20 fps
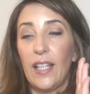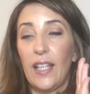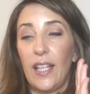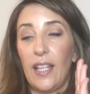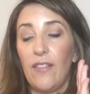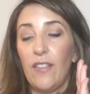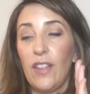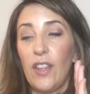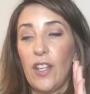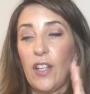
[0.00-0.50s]

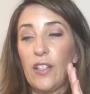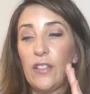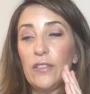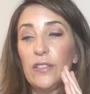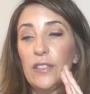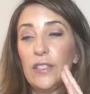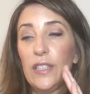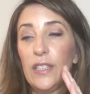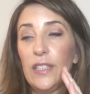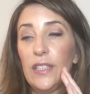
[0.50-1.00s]
Even
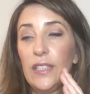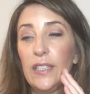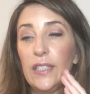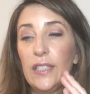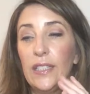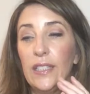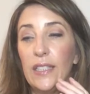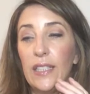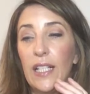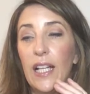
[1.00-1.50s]
though
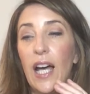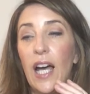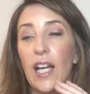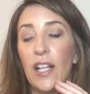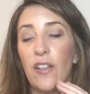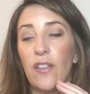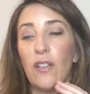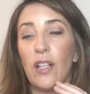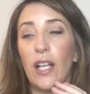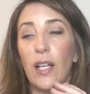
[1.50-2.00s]

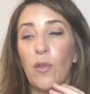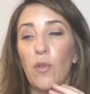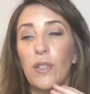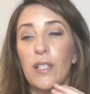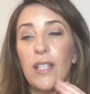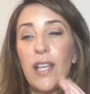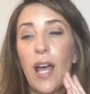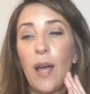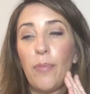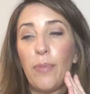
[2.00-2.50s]
I don't like
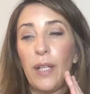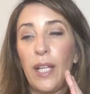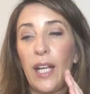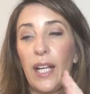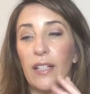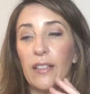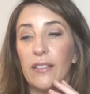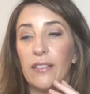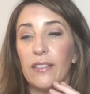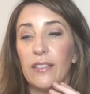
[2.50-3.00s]
what is
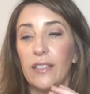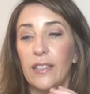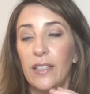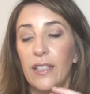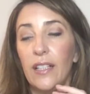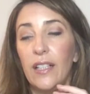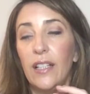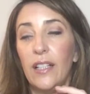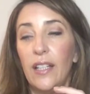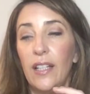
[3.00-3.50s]
happening,
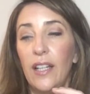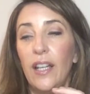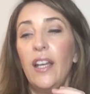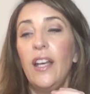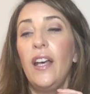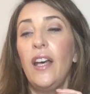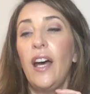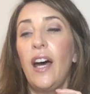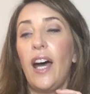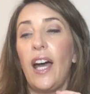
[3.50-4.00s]

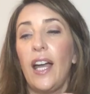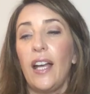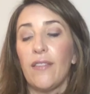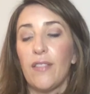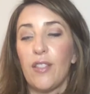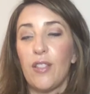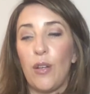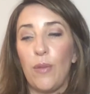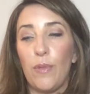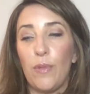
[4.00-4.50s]
I
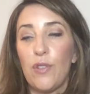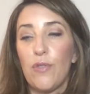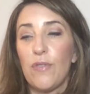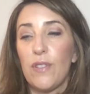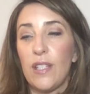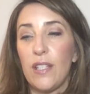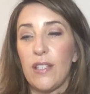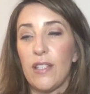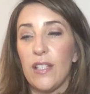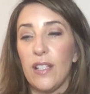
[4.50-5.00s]
have so much
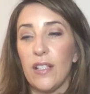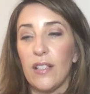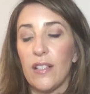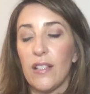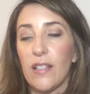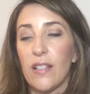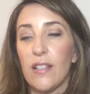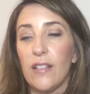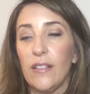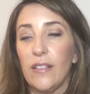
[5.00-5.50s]

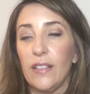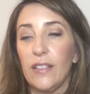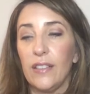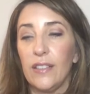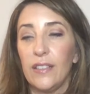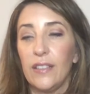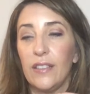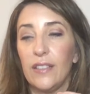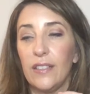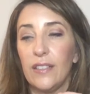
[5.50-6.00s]
resistance.
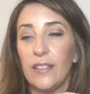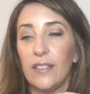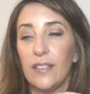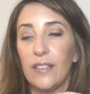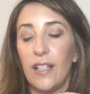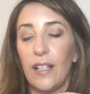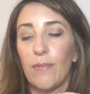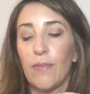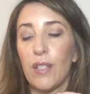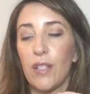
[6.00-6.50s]

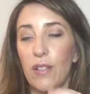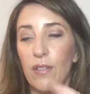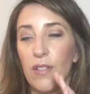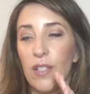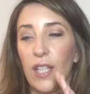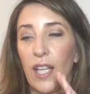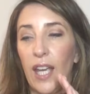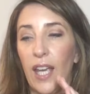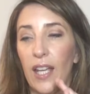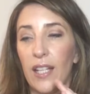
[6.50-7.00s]
I'm so
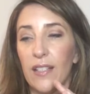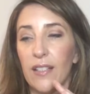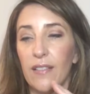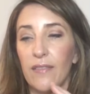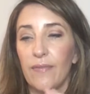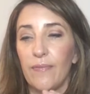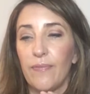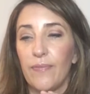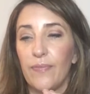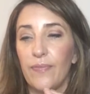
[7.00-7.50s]
scared.
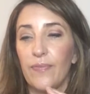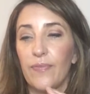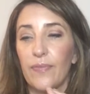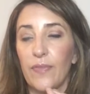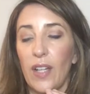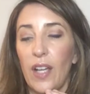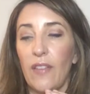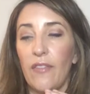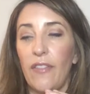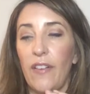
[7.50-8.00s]

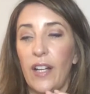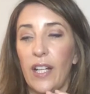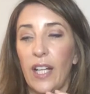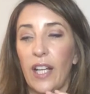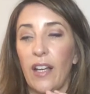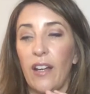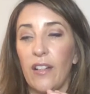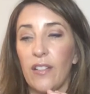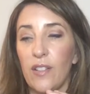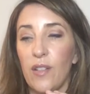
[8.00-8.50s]
I'm
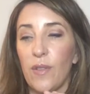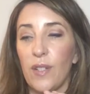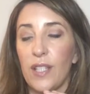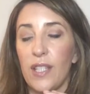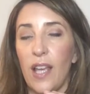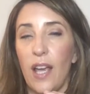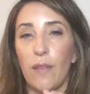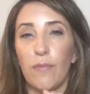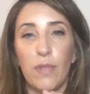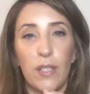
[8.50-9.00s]
finding it hard to
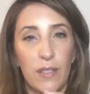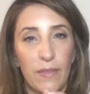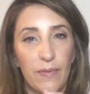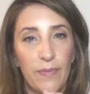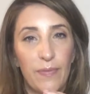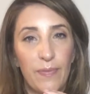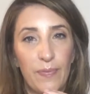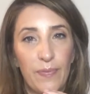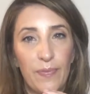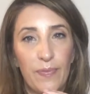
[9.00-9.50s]
accept.
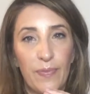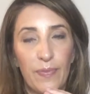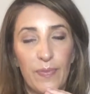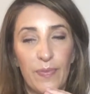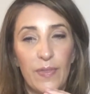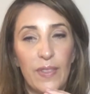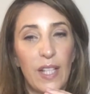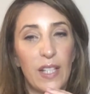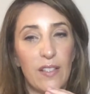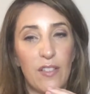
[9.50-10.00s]

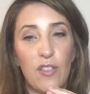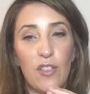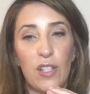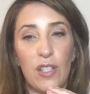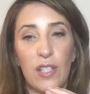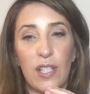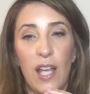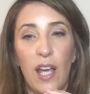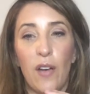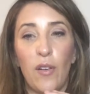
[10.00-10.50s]
That's
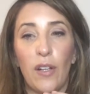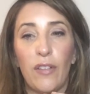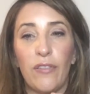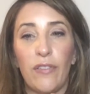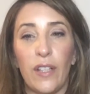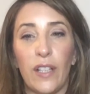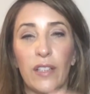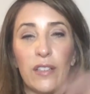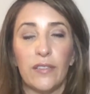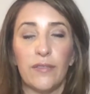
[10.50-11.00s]
just how I
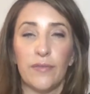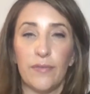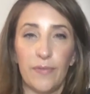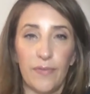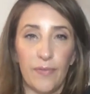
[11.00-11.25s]
feel.